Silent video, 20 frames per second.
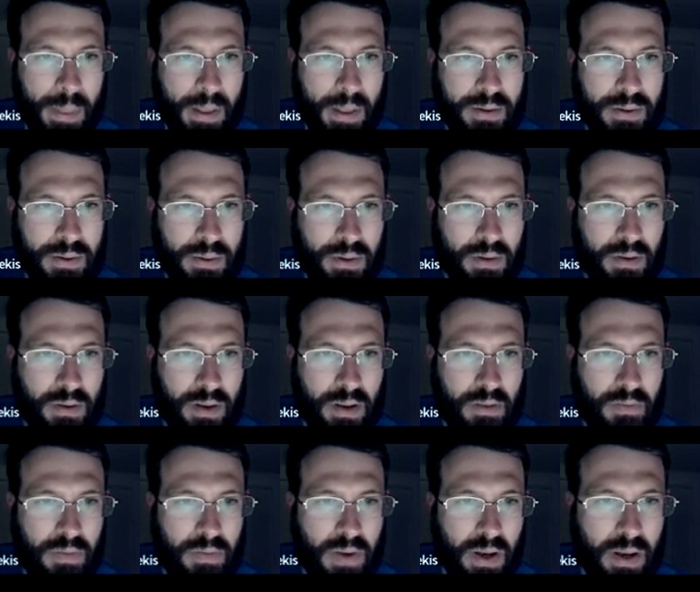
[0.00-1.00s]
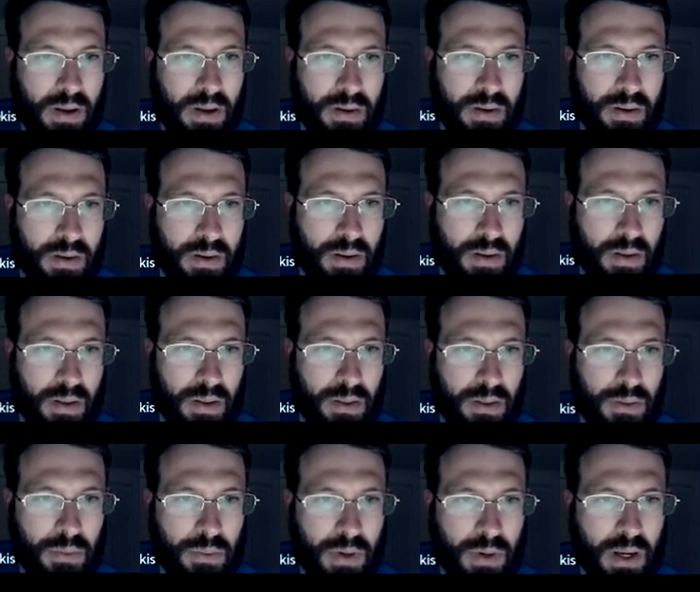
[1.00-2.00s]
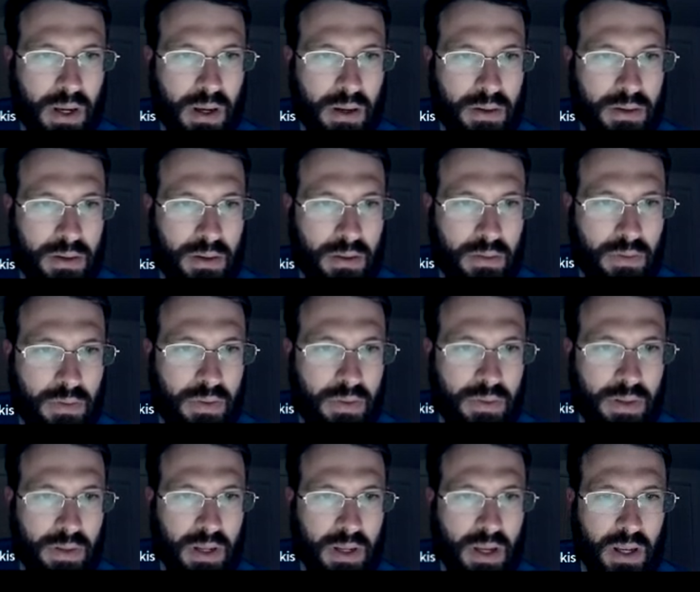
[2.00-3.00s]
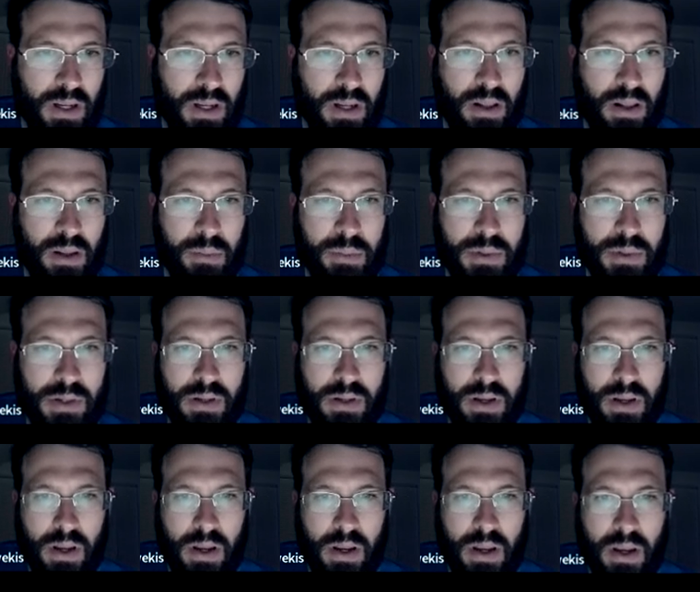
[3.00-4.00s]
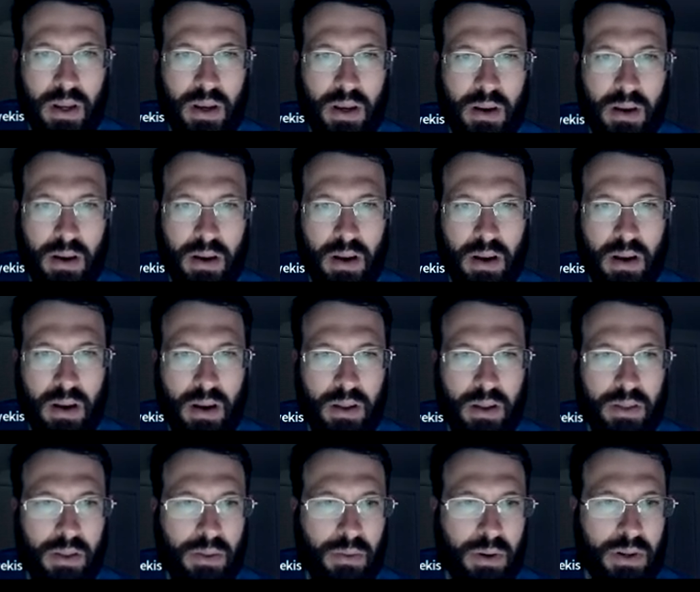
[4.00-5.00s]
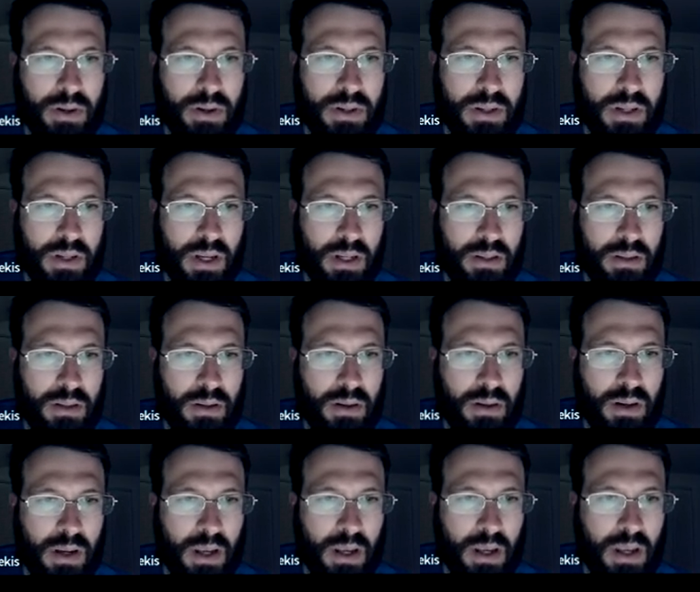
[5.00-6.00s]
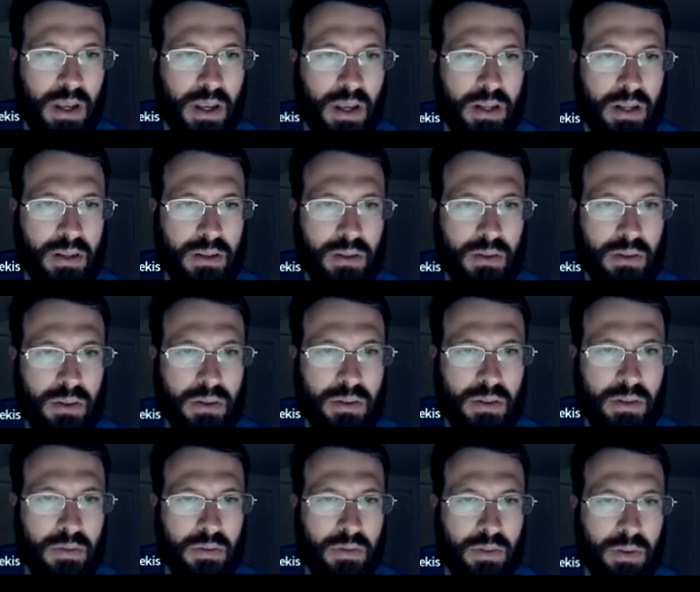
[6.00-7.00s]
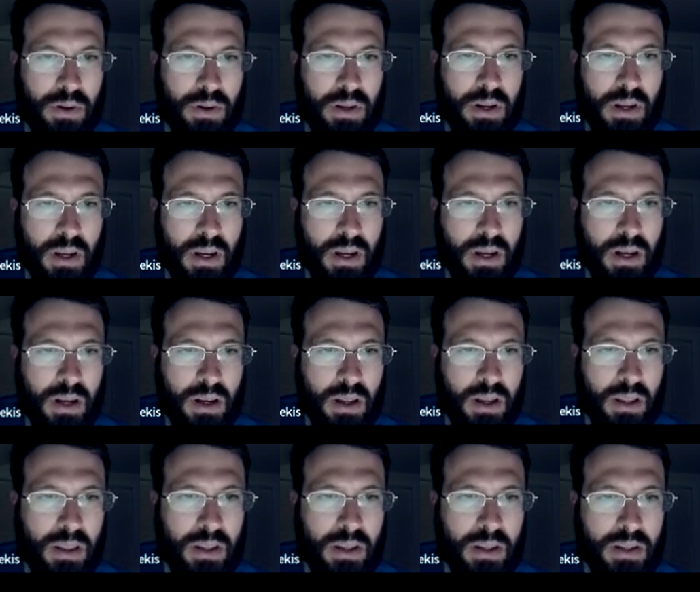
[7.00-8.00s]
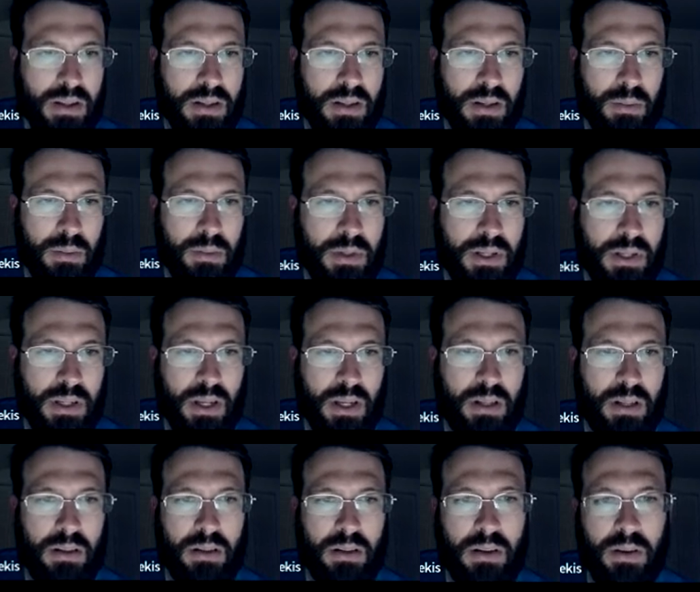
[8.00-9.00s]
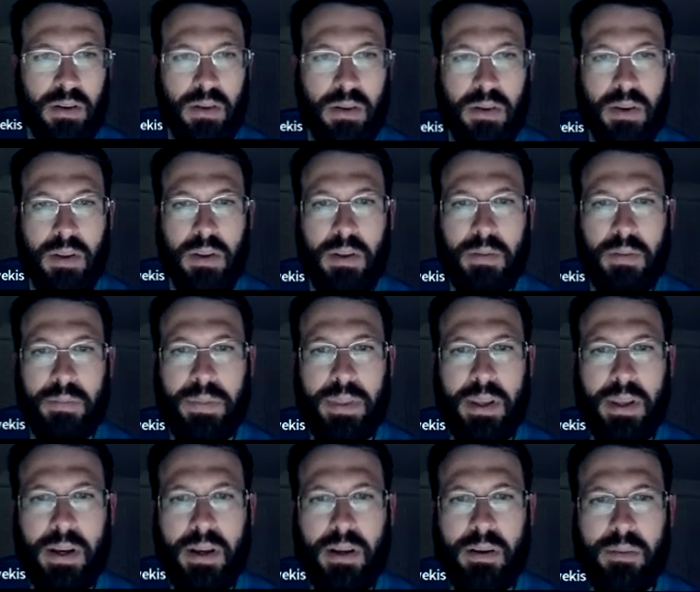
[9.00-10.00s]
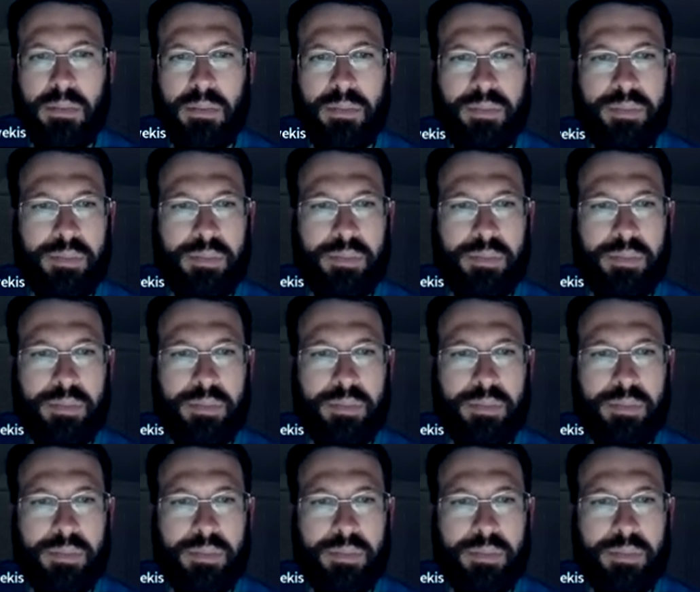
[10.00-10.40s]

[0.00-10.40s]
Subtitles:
so it found 359 clips on the thrush detector and 249 on the seep detector. And